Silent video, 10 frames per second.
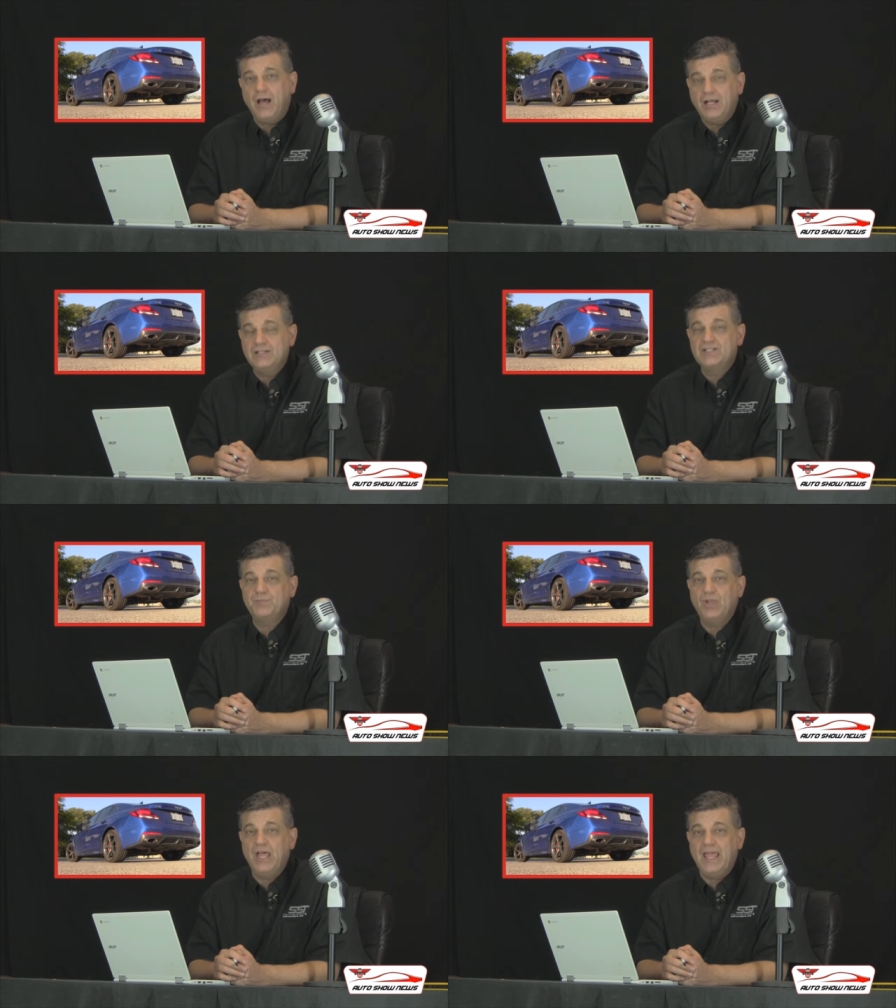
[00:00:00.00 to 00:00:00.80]
on
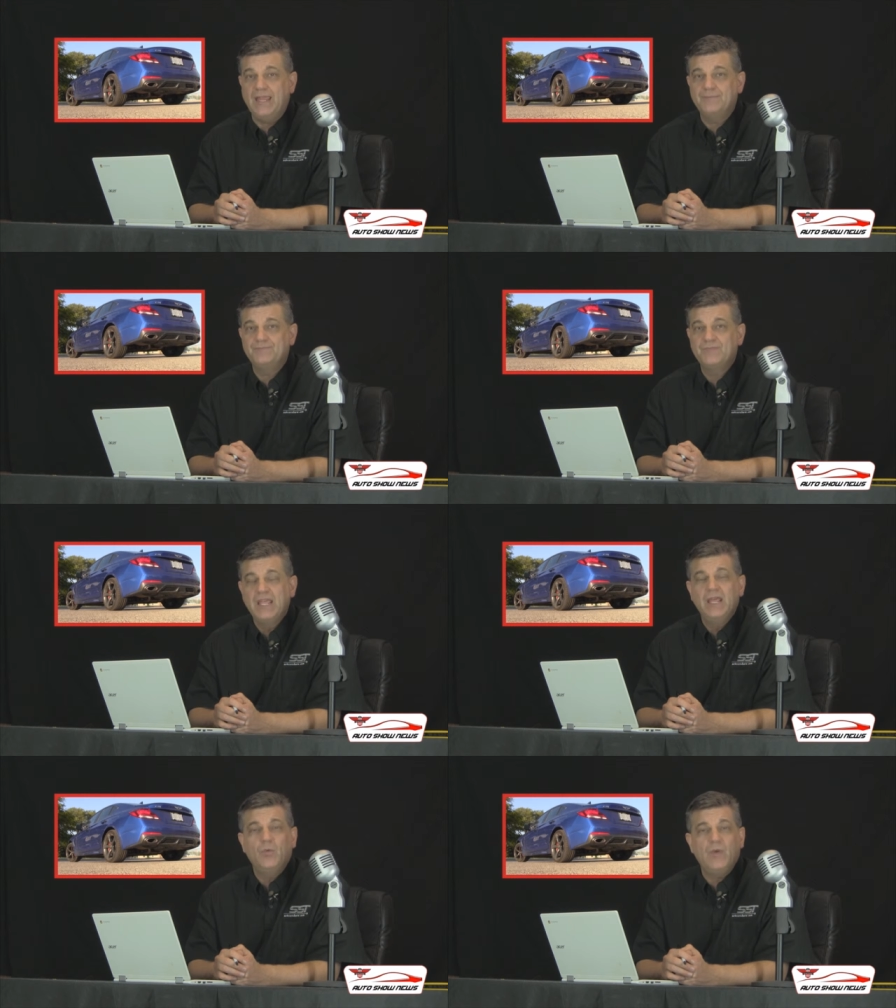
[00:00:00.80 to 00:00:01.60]
display.
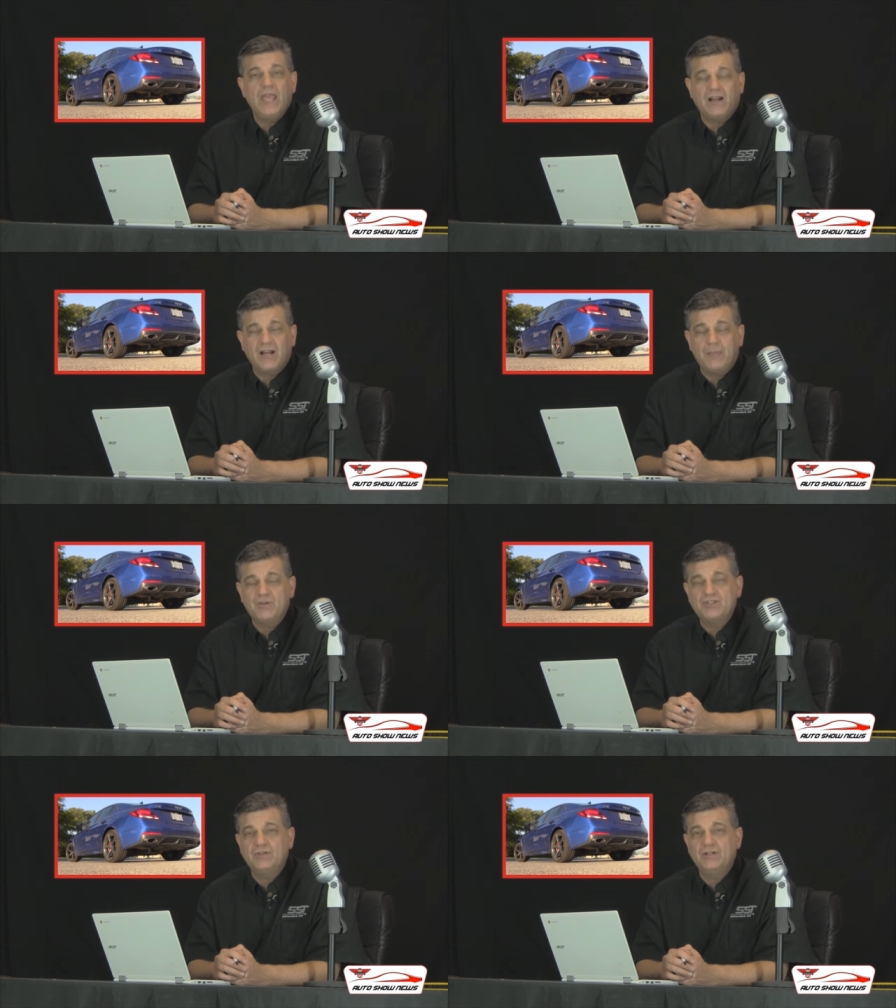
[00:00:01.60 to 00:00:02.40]
We had an
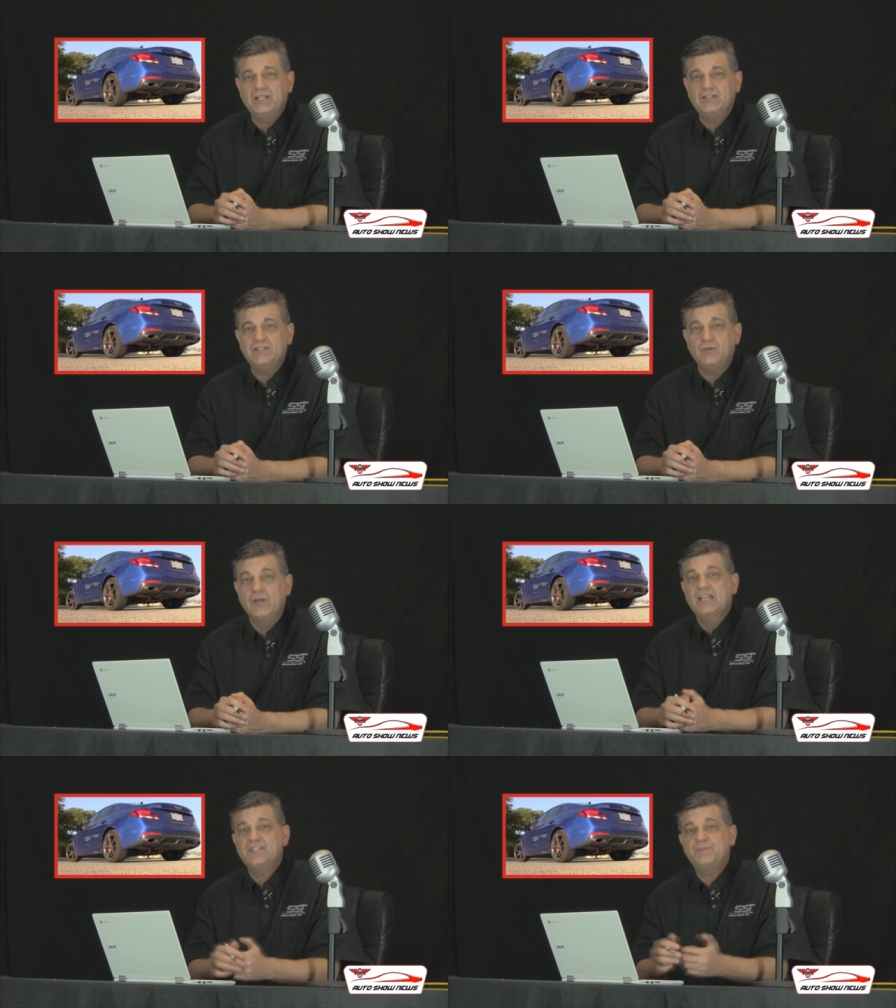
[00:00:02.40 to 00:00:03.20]
opportunity to
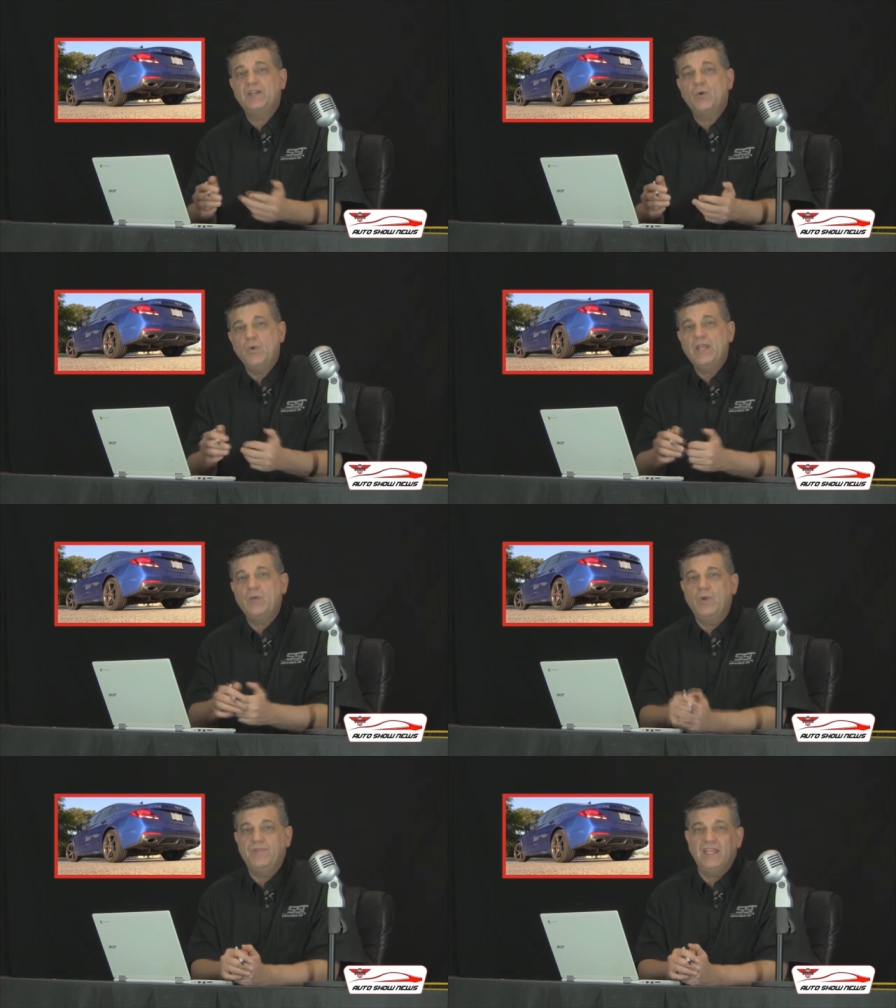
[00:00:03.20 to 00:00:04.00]
spend a
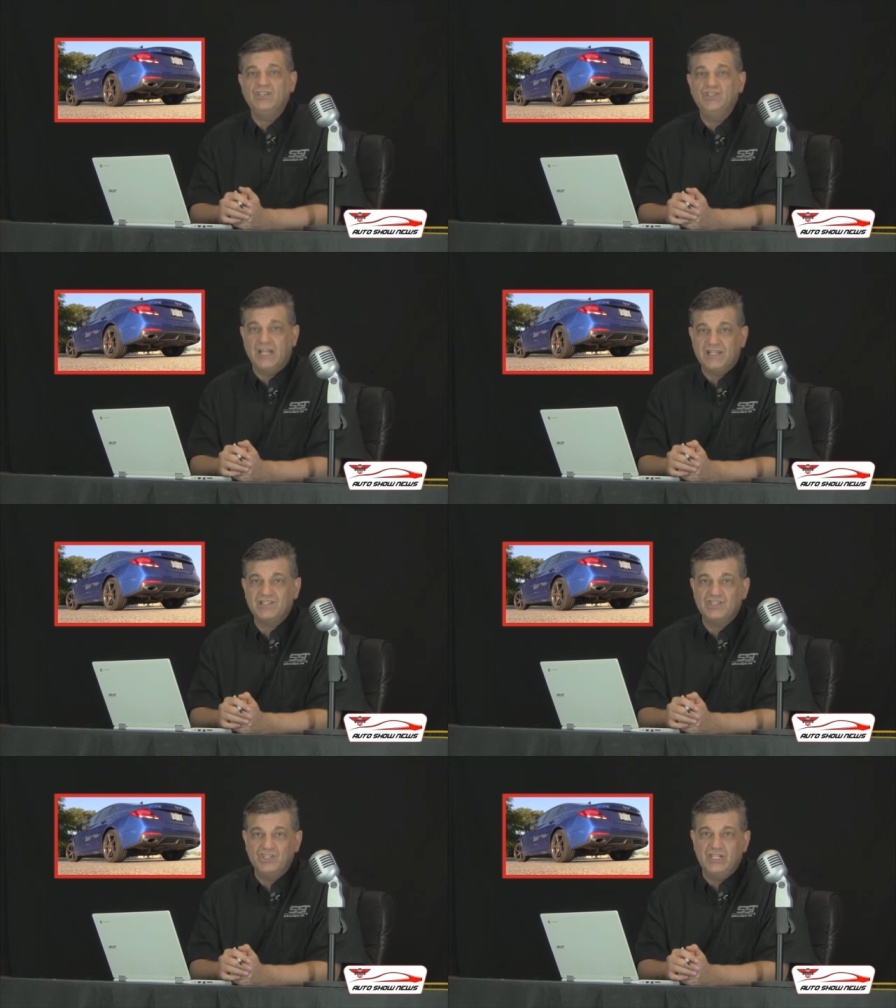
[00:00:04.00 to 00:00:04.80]
week with a
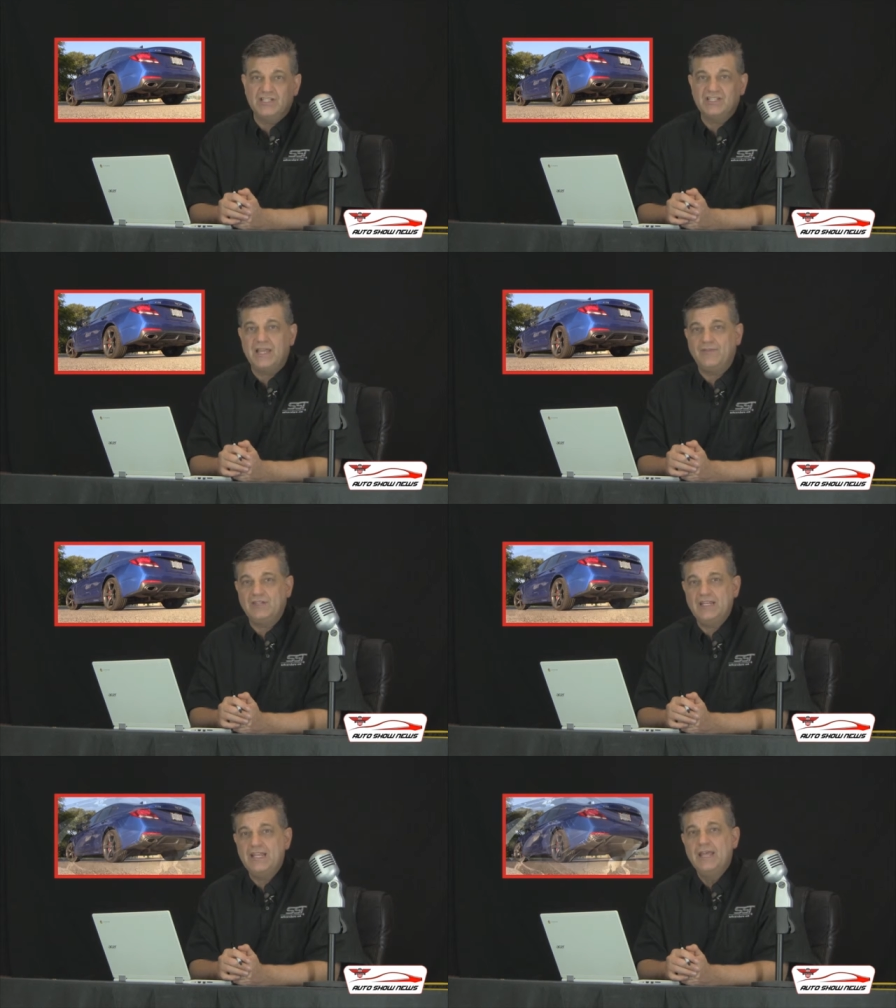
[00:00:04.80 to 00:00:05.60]
Genesis
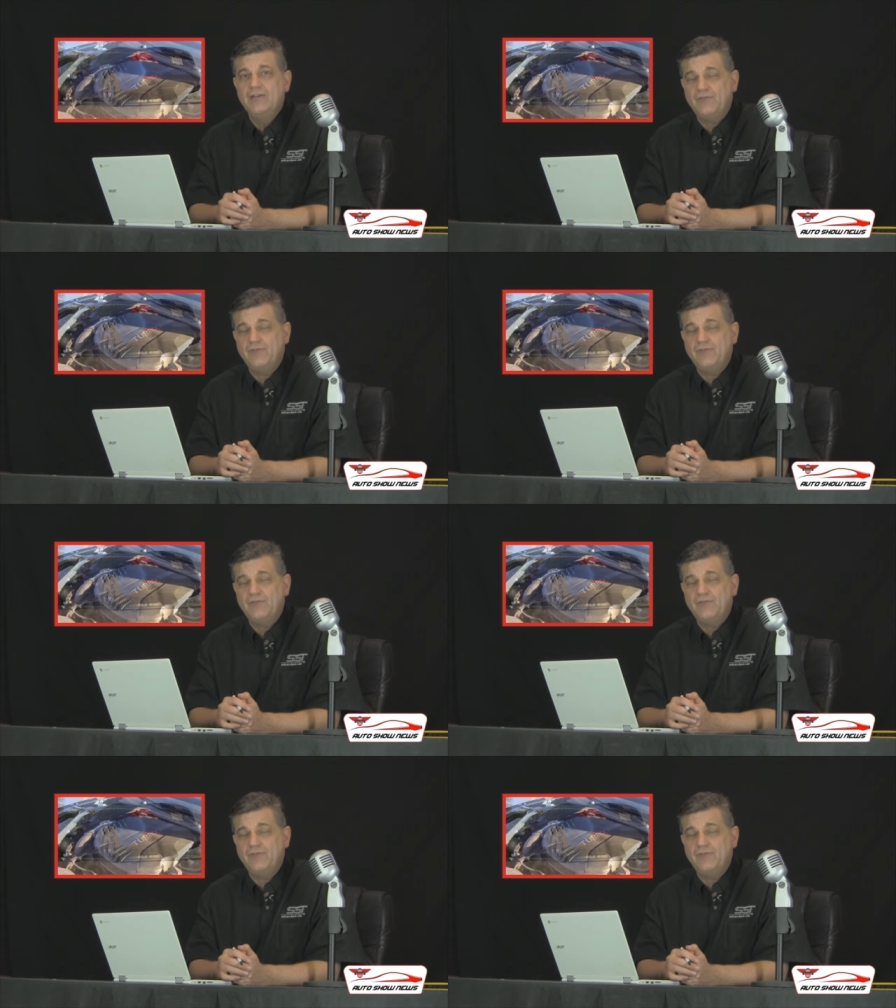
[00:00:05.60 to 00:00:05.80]
G70,